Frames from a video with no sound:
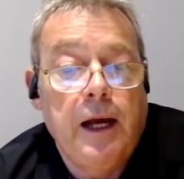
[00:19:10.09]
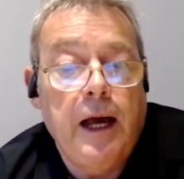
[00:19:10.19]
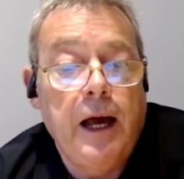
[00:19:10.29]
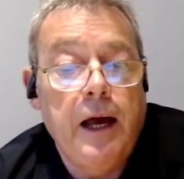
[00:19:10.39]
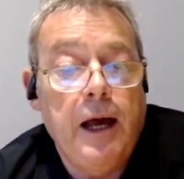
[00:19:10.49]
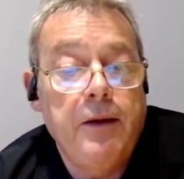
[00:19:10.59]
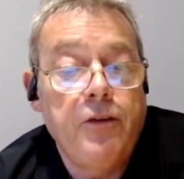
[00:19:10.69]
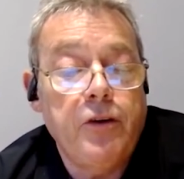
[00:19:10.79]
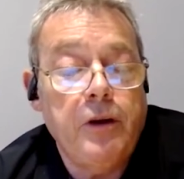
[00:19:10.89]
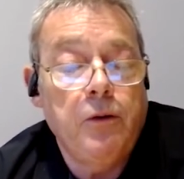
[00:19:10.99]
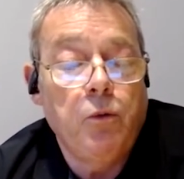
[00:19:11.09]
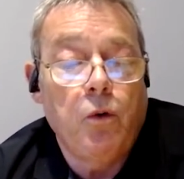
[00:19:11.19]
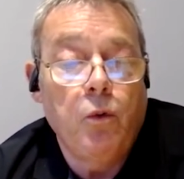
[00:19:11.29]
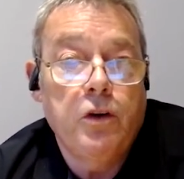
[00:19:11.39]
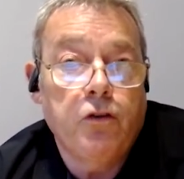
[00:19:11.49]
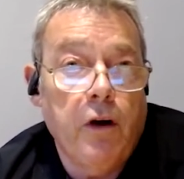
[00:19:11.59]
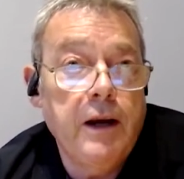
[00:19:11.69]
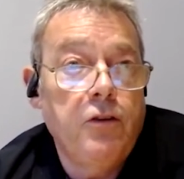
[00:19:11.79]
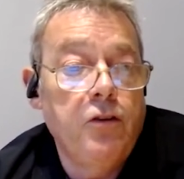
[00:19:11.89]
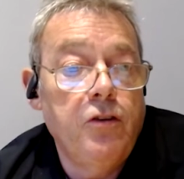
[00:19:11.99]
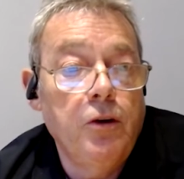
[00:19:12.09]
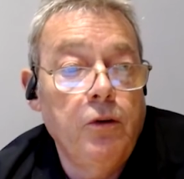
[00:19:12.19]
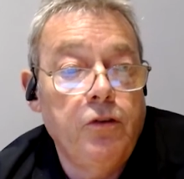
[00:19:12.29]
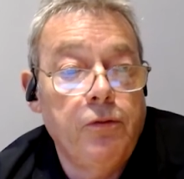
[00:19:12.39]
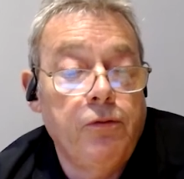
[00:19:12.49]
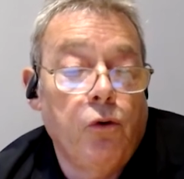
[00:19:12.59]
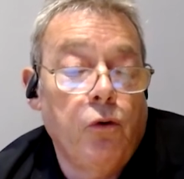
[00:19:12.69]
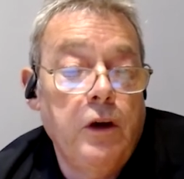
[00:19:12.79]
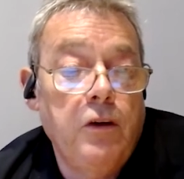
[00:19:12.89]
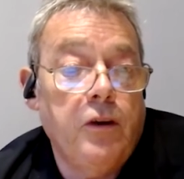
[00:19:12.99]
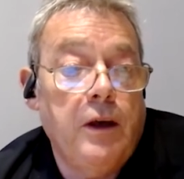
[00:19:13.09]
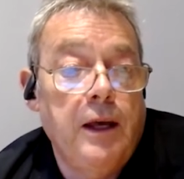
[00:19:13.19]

And what we're trying to do is avoid